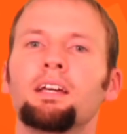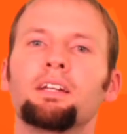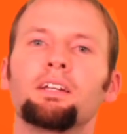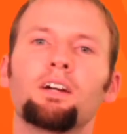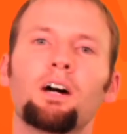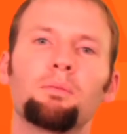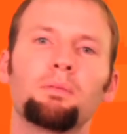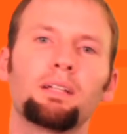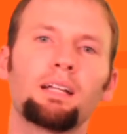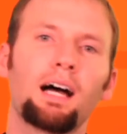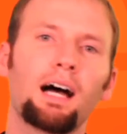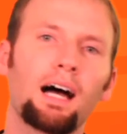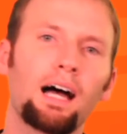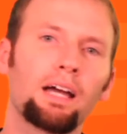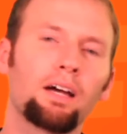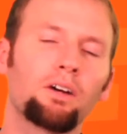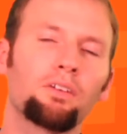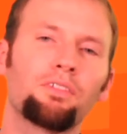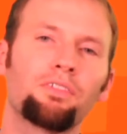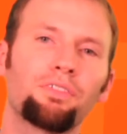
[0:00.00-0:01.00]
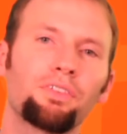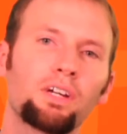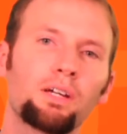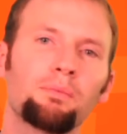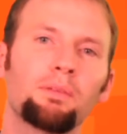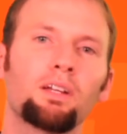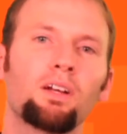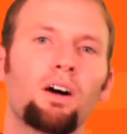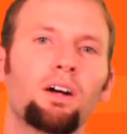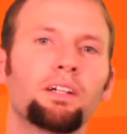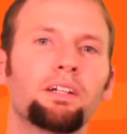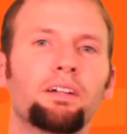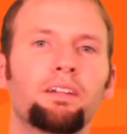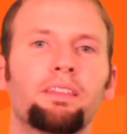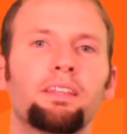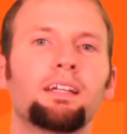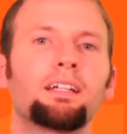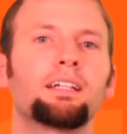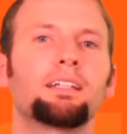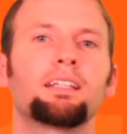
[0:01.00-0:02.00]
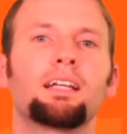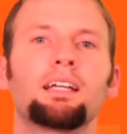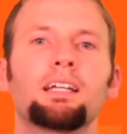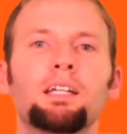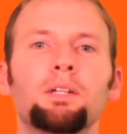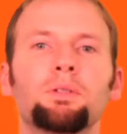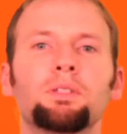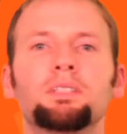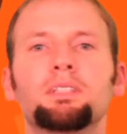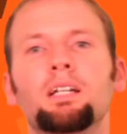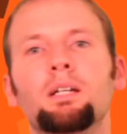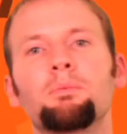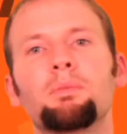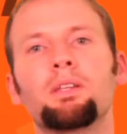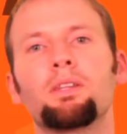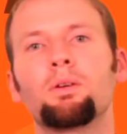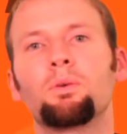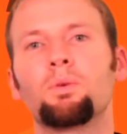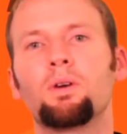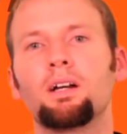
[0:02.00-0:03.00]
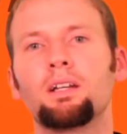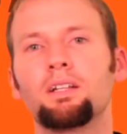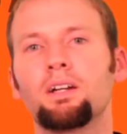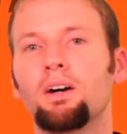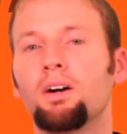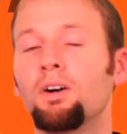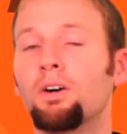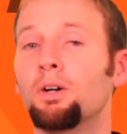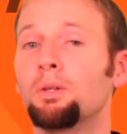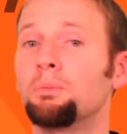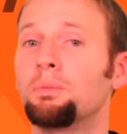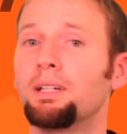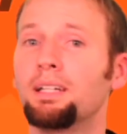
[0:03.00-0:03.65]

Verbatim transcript: You know, I've been high on Freeman all year thinking that he was going to be the one to own,